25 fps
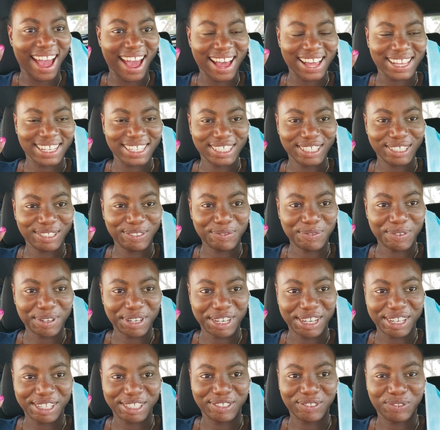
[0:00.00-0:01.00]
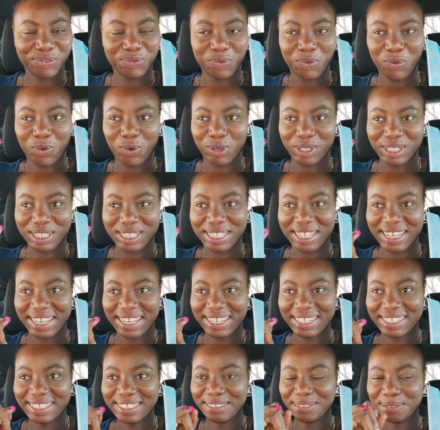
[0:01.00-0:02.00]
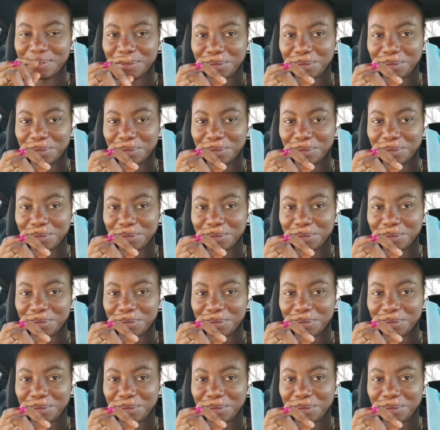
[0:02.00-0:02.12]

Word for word: I just finished voting.